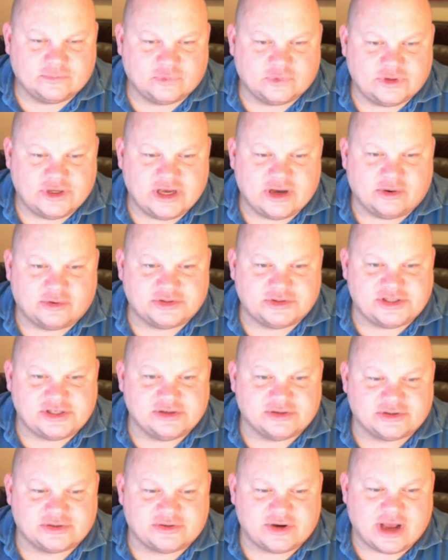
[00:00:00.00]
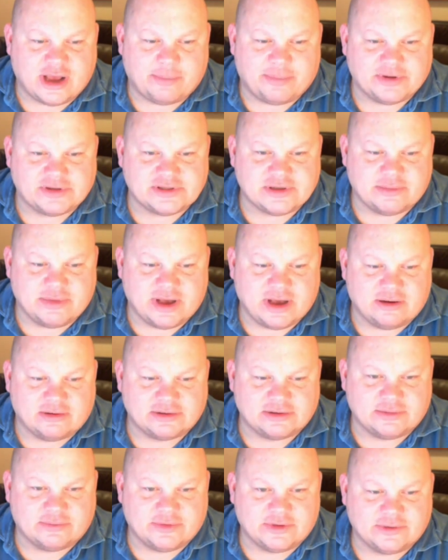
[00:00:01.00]
Yeah, or steel strap it somehow
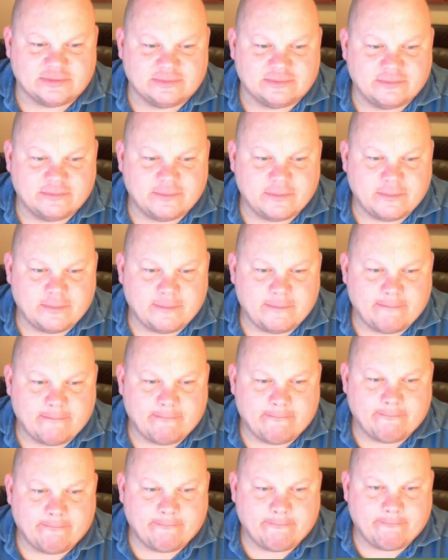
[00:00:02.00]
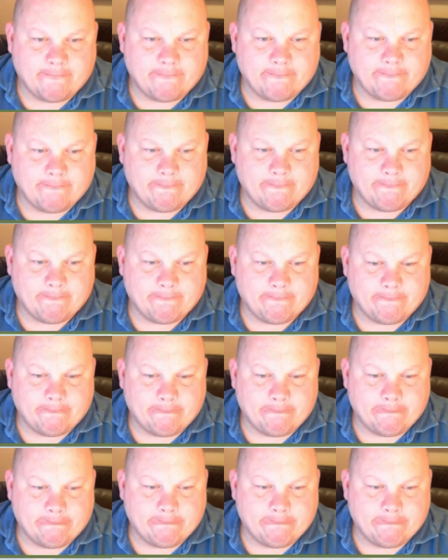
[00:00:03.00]
or something. Yeah. Hmm.